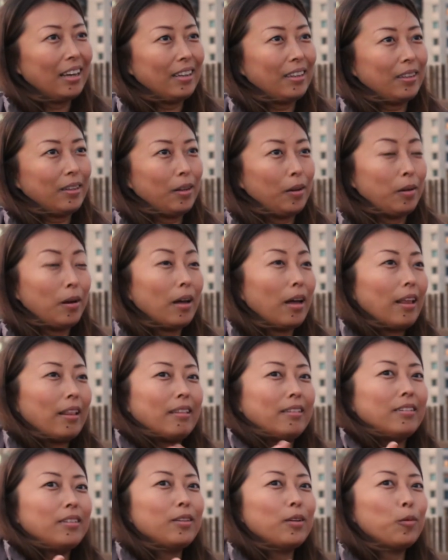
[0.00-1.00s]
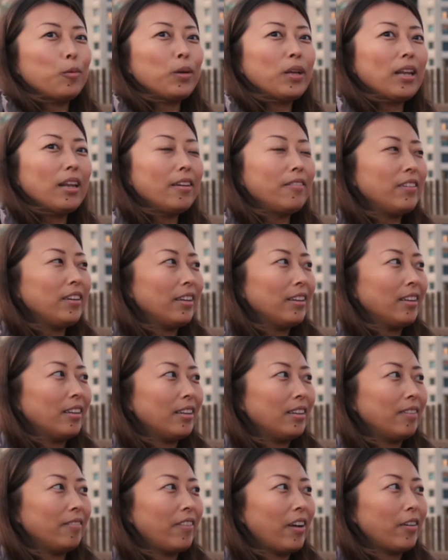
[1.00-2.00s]
we live in
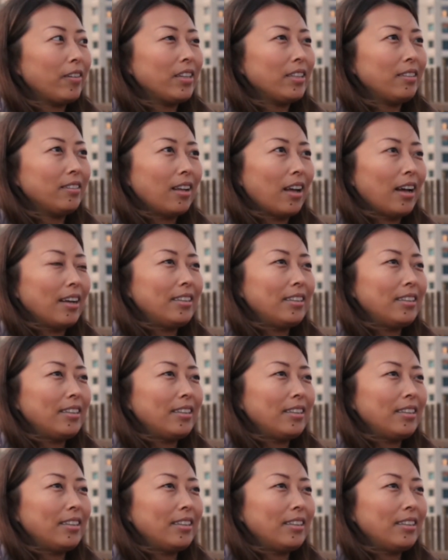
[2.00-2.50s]
a very